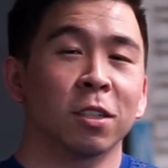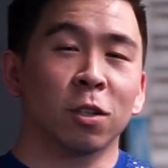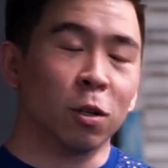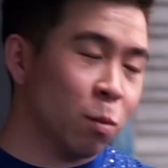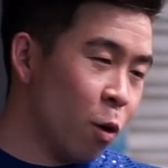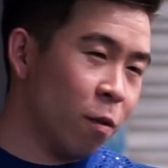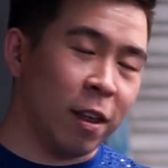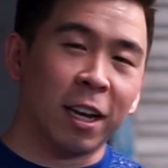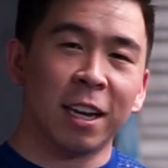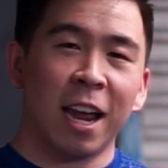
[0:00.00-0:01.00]
So it's more
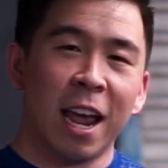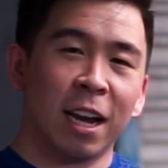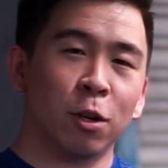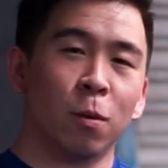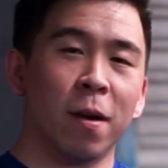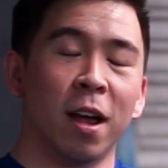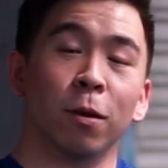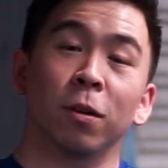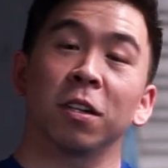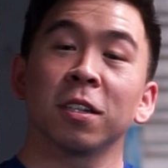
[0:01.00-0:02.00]
like a diagonal
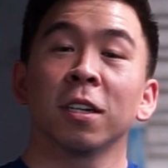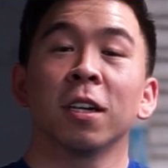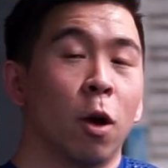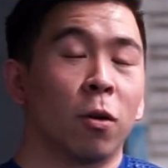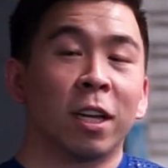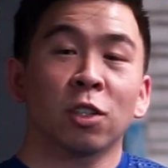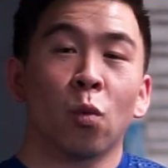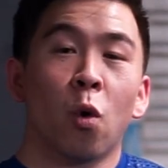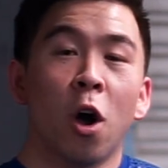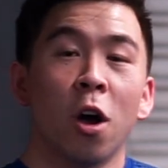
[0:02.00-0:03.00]
backwards. Go
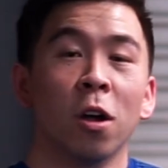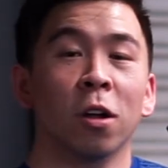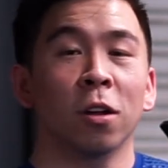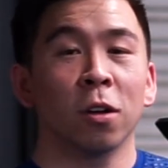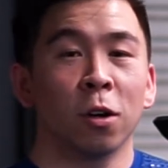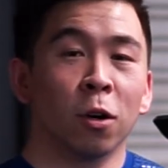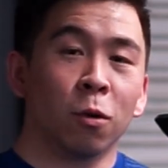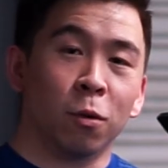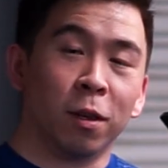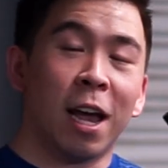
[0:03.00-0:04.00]
against the wall,
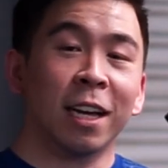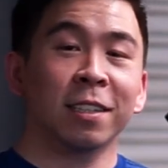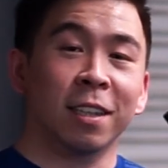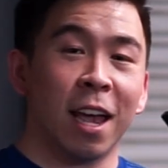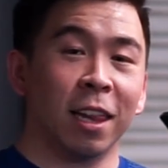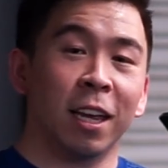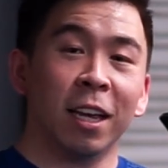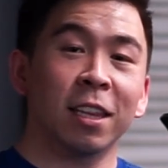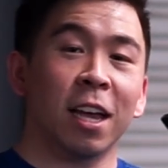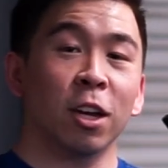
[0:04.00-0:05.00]
relax that
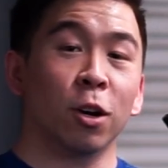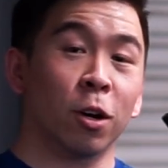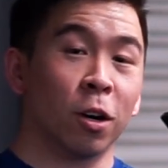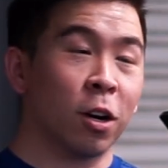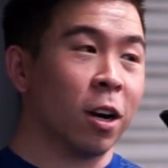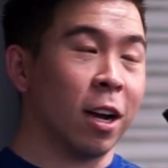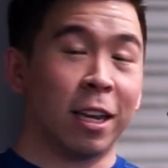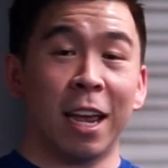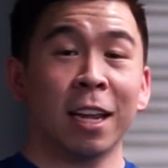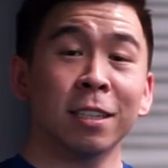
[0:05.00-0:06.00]
leg that
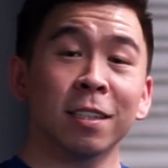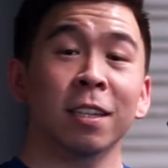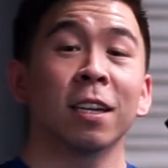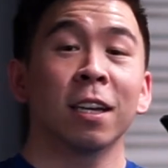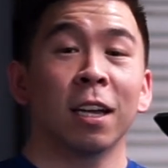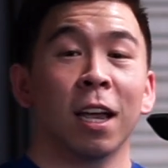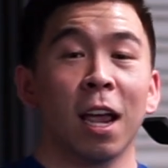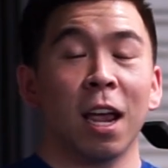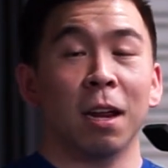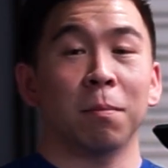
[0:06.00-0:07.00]
you're against,
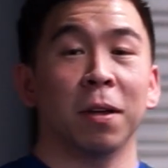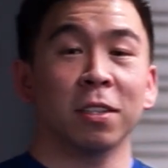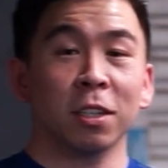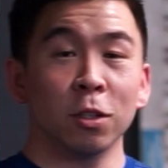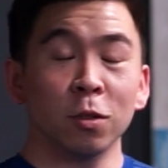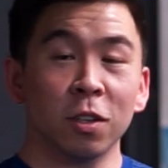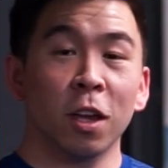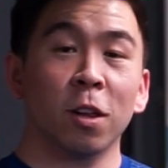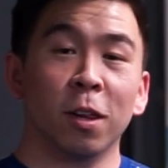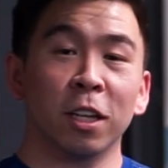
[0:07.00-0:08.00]
and basically use
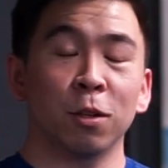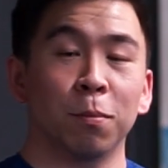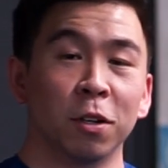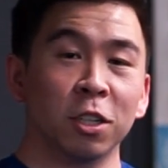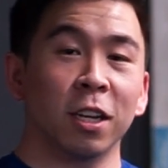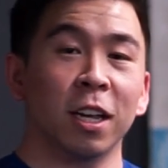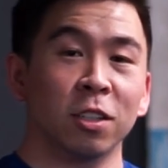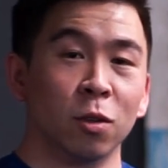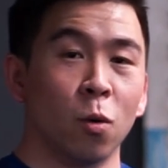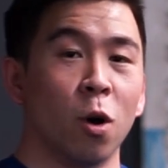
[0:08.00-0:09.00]
the other leg to push
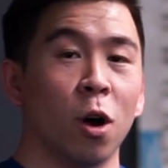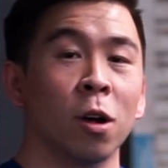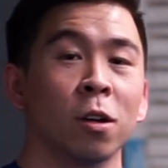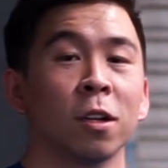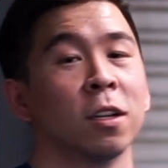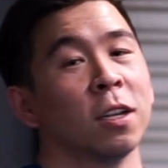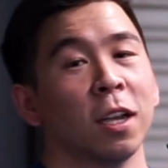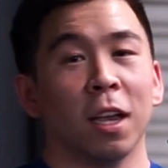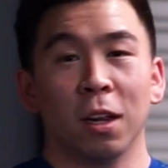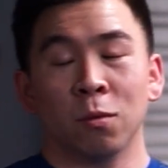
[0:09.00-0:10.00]
against the wall.
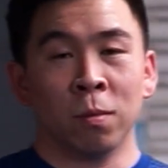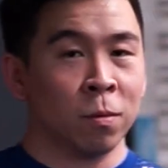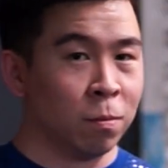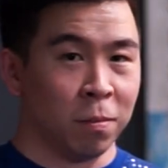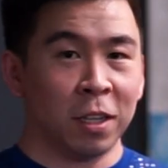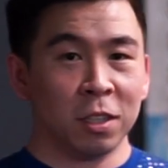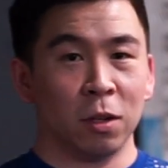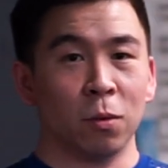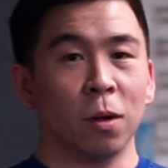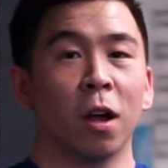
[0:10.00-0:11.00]
And
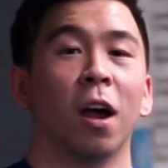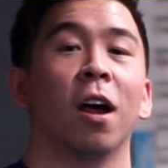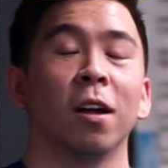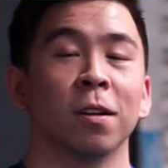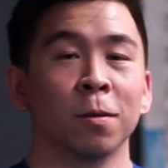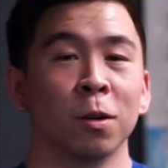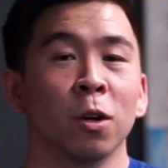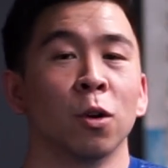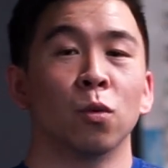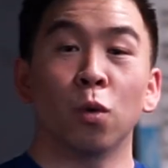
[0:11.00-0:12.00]
basically
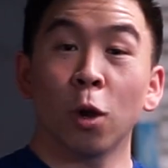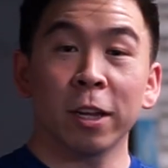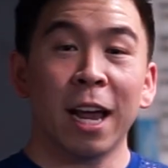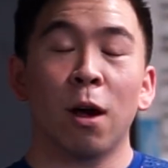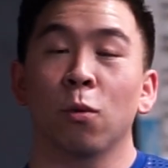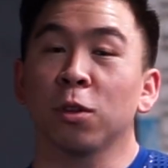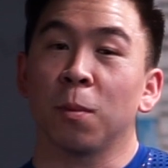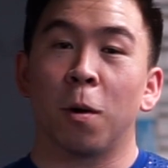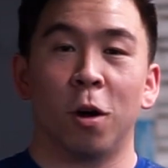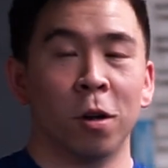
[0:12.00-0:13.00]
roll it out
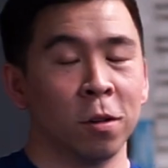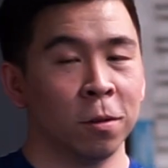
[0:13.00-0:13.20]
with the ball.